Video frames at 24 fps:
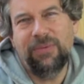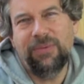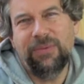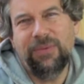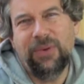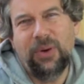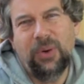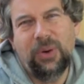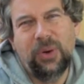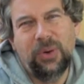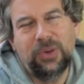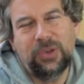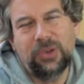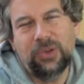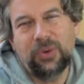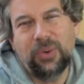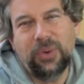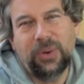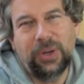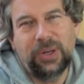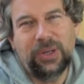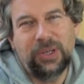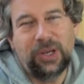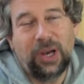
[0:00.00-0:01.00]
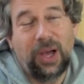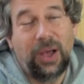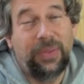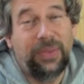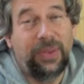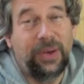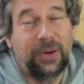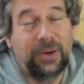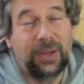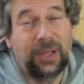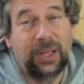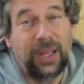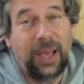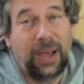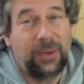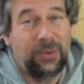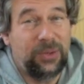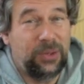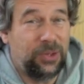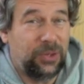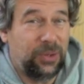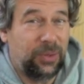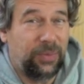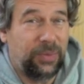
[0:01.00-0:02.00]
photo storage on their
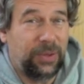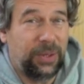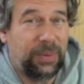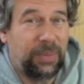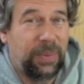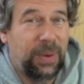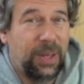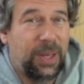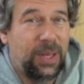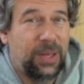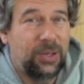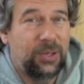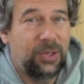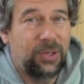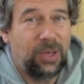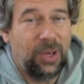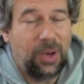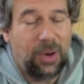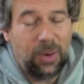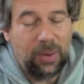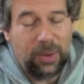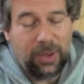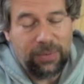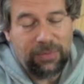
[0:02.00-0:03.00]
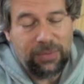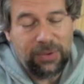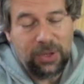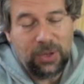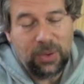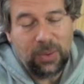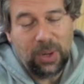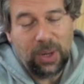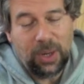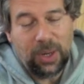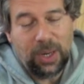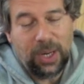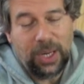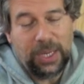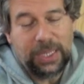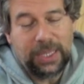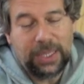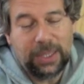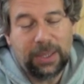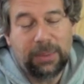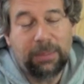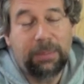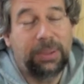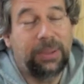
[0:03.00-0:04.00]
cloud server. So if you are a
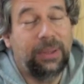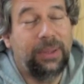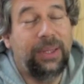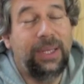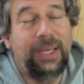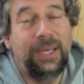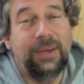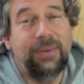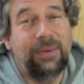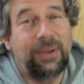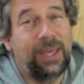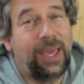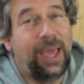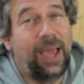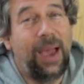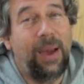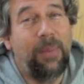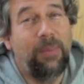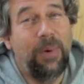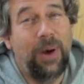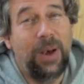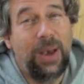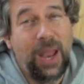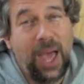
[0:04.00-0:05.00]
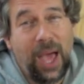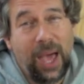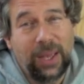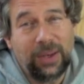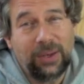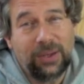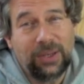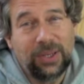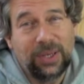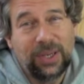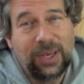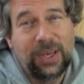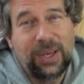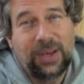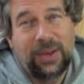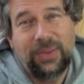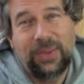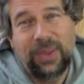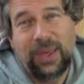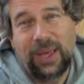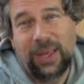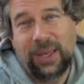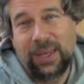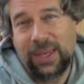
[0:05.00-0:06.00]
complete camera nut,
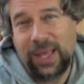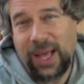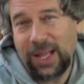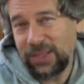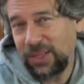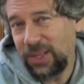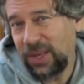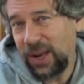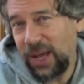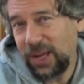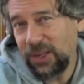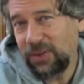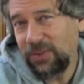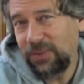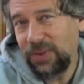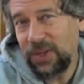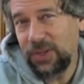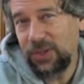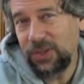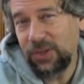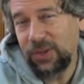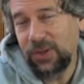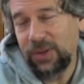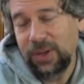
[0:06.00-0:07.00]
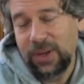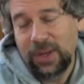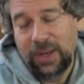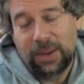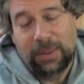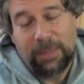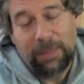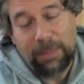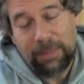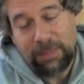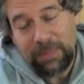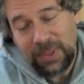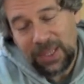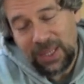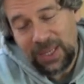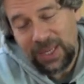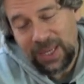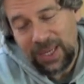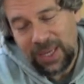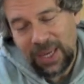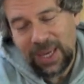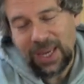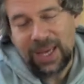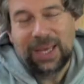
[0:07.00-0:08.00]
then that's a nice feature.
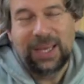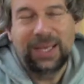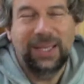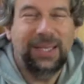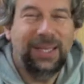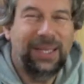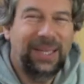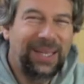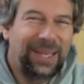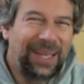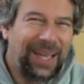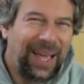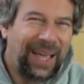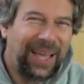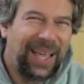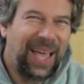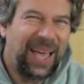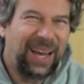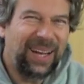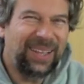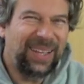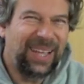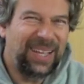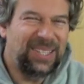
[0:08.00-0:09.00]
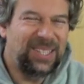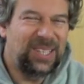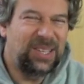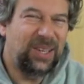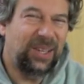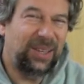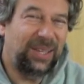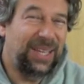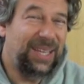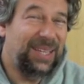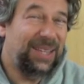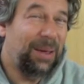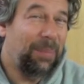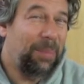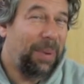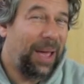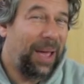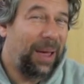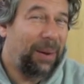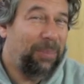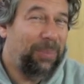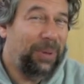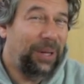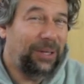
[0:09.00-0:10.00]
Me, I kind of like to delete the
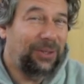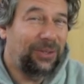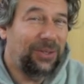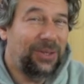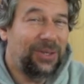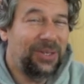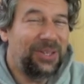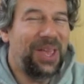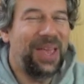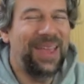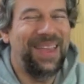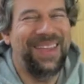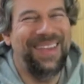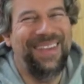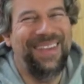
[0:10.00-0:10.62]
bad pictures,